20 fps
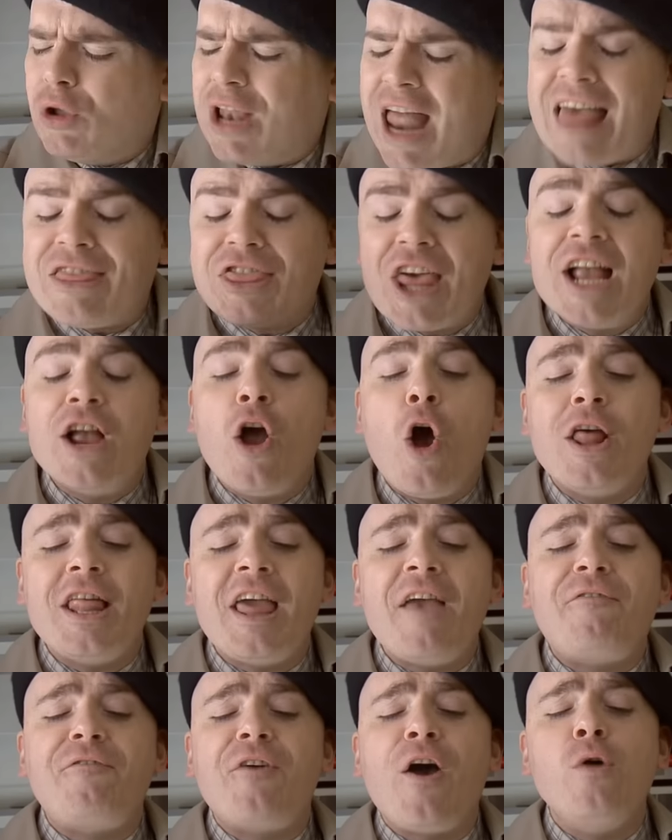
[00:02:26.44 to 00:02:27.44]
Well, I think all
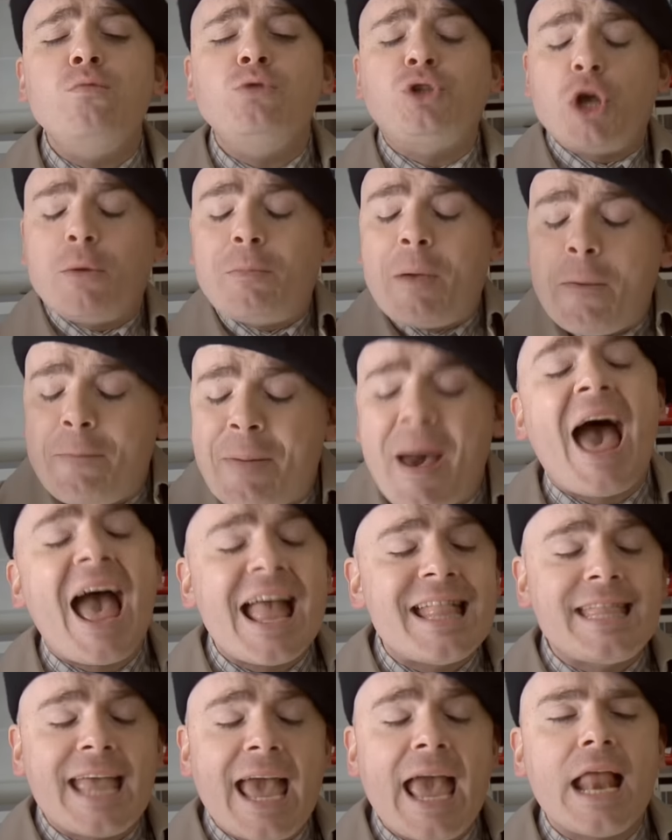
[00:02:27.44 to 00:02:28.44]
the films should be
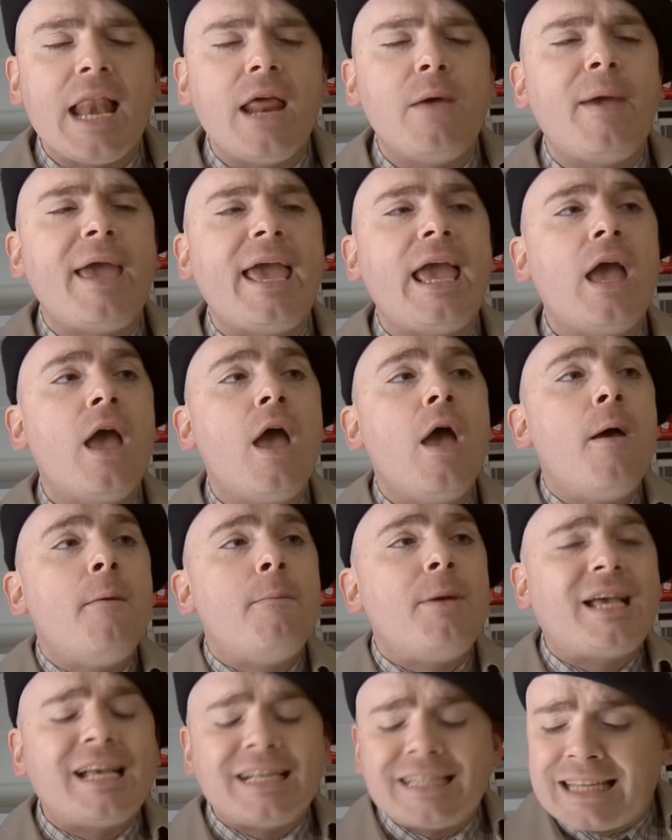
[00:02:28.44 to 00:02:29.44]
banned anyway
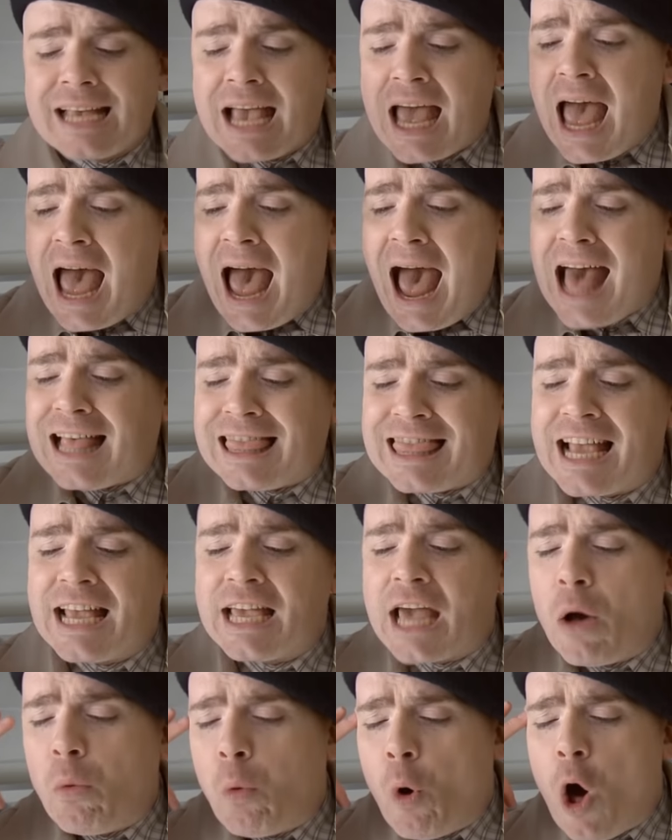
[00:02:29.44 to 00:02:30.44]
because I
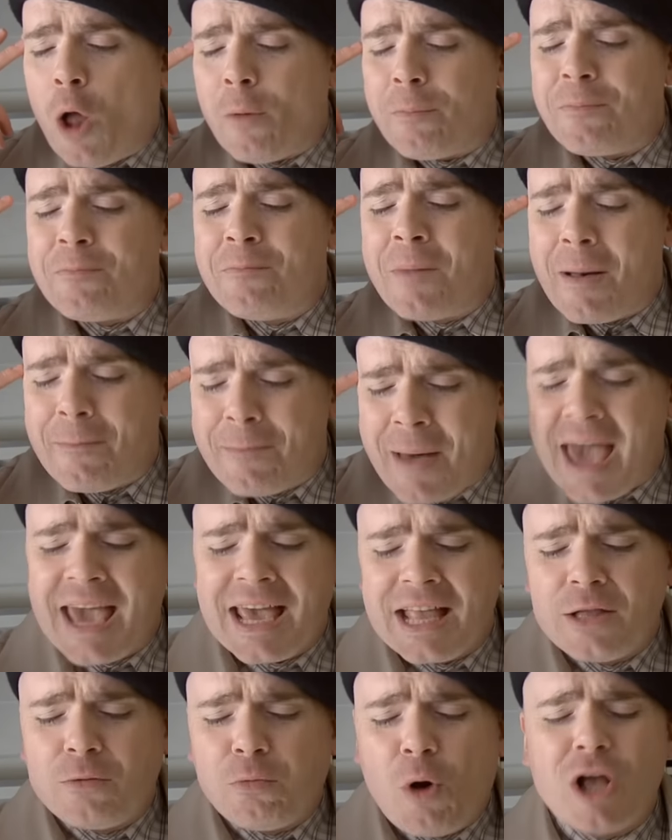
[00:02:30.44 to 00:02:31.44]
think I warped my
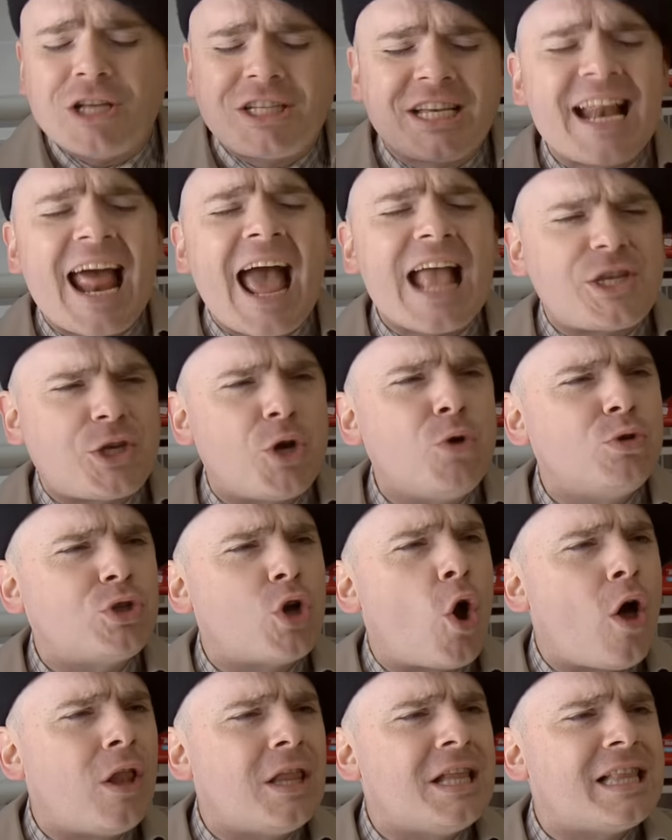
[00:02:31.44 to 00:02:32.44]
mind watching that
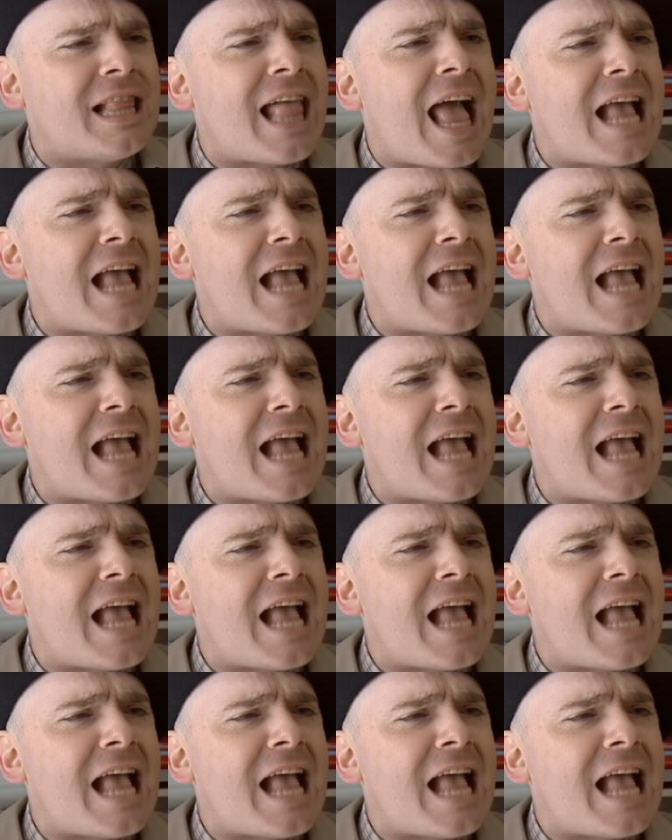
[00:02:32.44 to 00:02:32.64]
Jules Holland